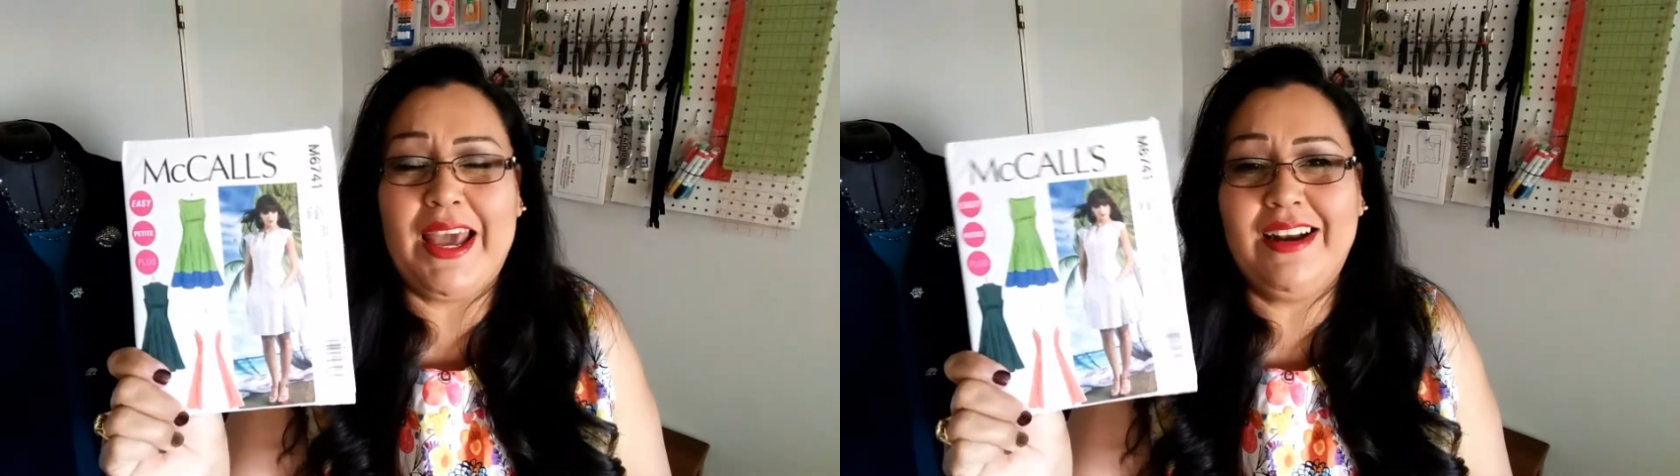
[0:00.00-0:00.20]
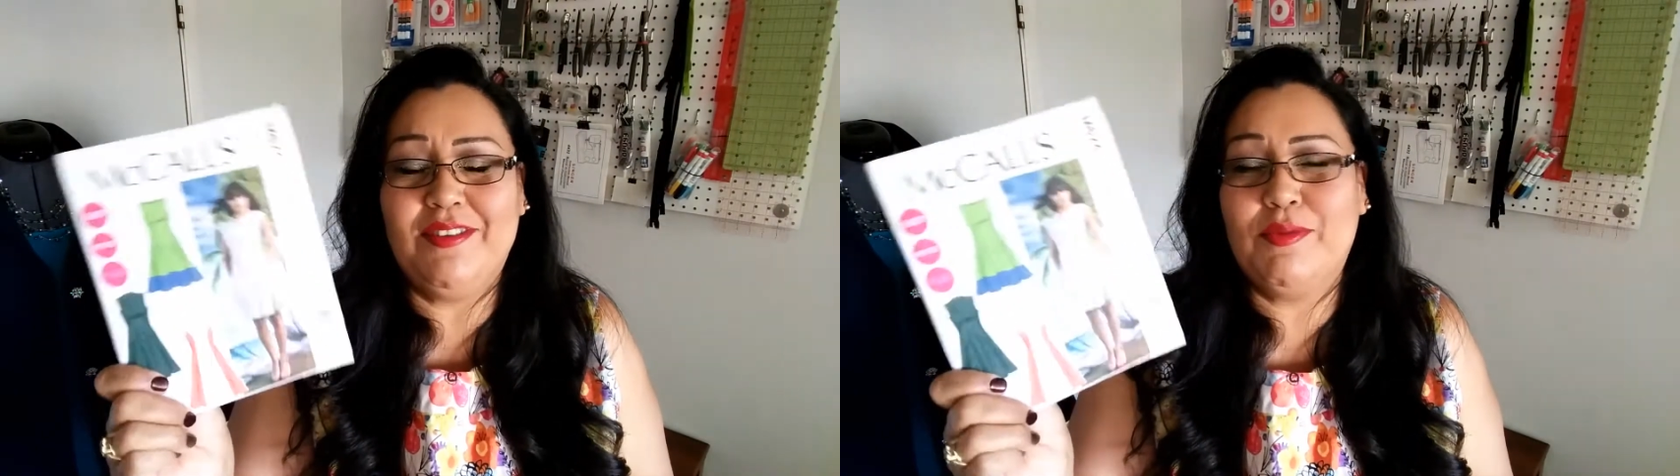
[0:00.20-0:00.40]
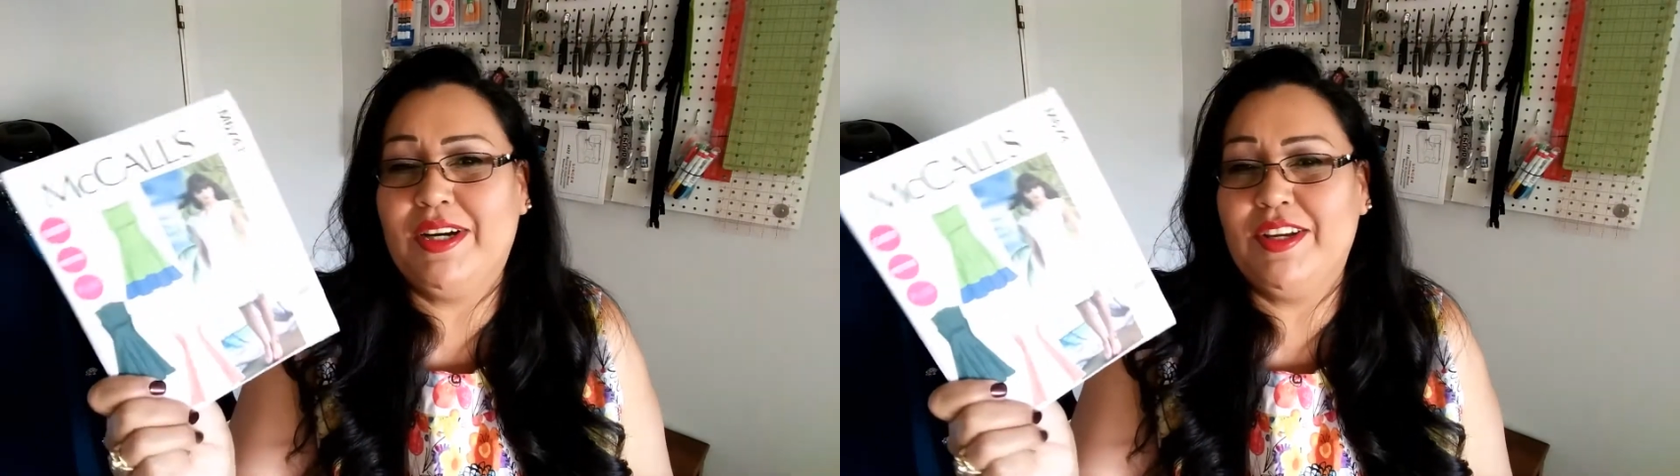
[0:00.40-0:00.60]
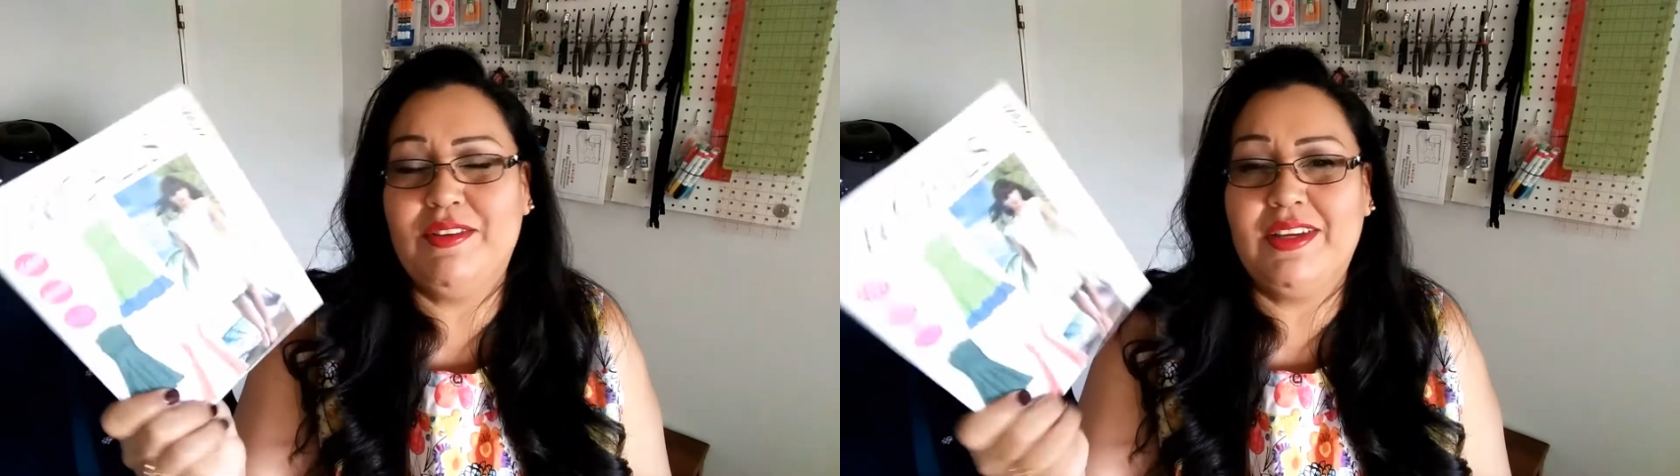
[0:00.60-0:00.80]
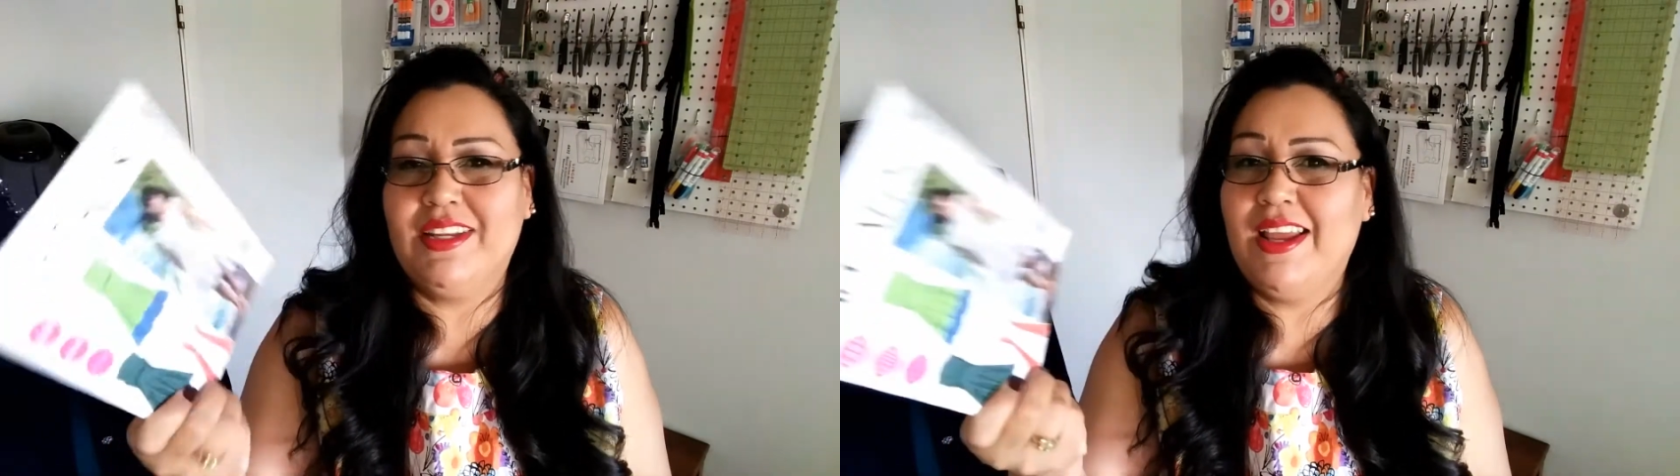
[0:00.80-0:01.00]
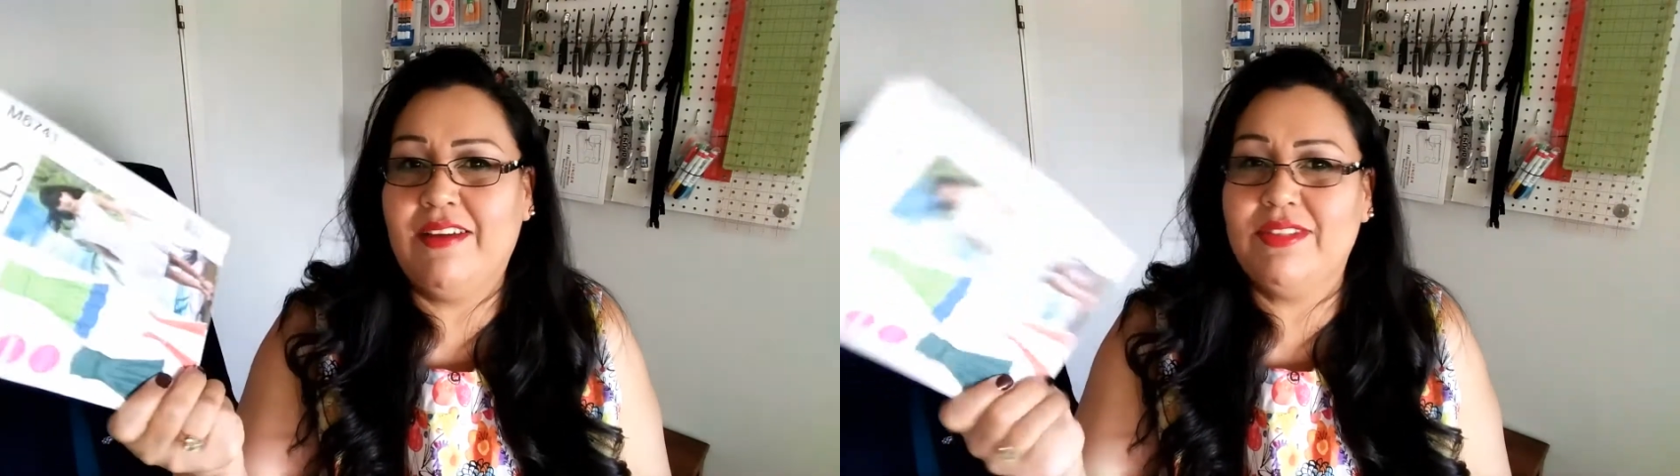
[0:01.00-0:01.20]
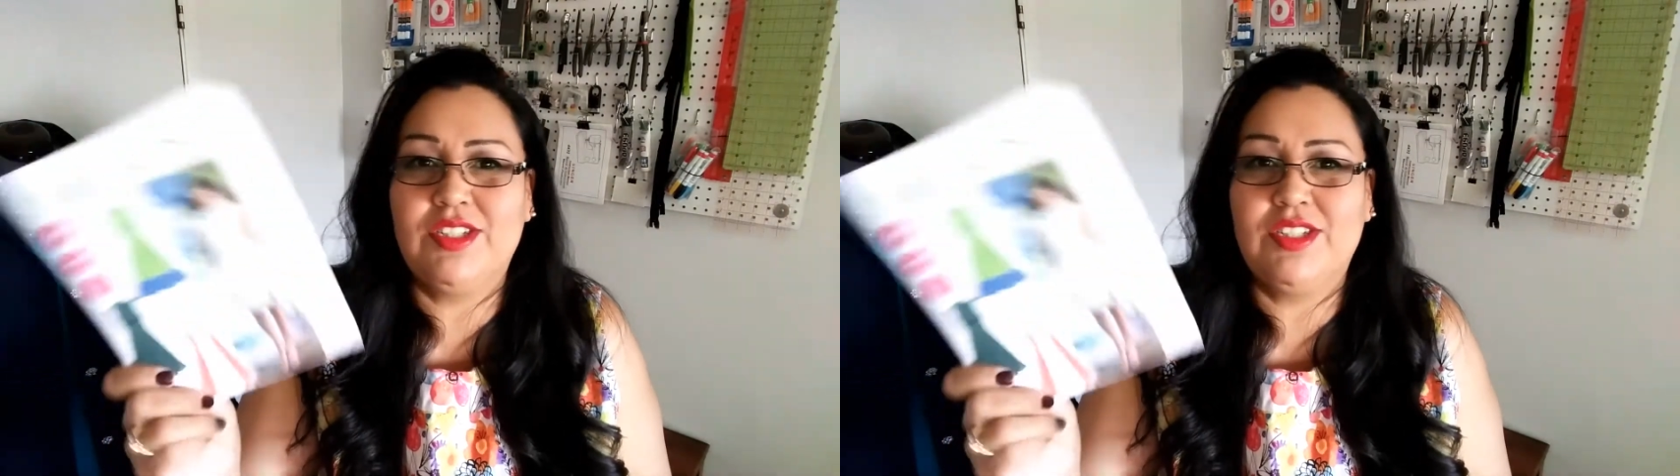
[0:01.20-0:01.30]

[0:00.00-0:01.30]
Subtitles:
pattern where you can have